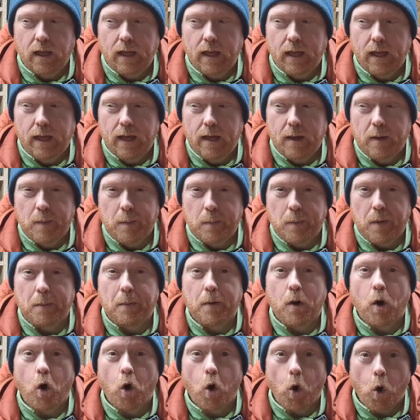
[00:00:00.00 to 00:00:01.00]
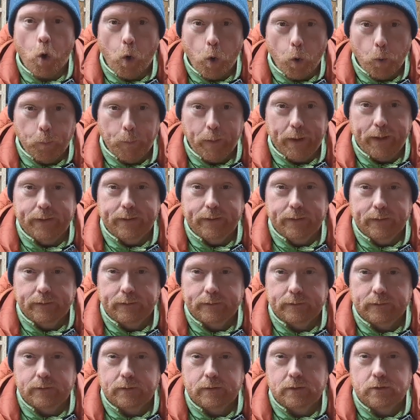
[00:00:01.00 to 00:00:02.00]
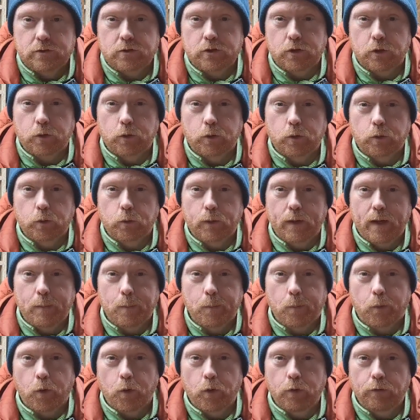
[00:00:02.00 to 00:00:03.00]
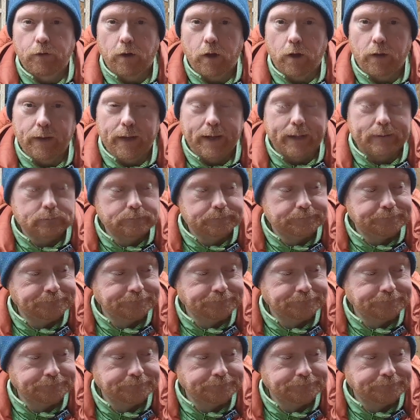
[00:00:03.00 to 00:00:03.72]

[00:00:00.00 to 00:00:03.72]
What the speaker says: but I'm hoping to improve all that